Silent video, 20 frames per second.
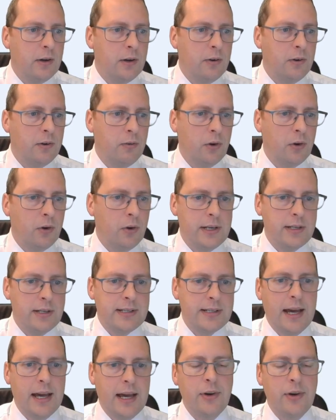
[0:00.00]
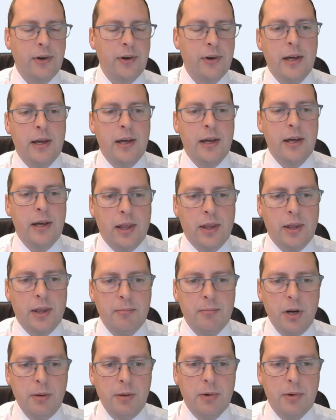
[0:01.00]
Rocket down. At the
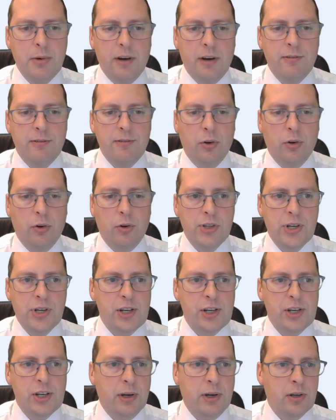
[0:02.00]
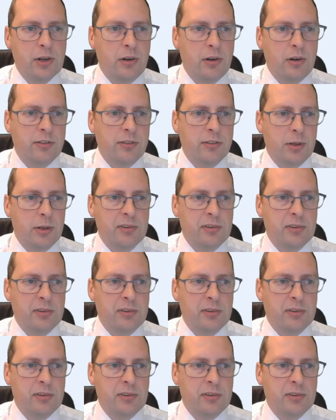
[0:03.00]
moment I've not changed my costume,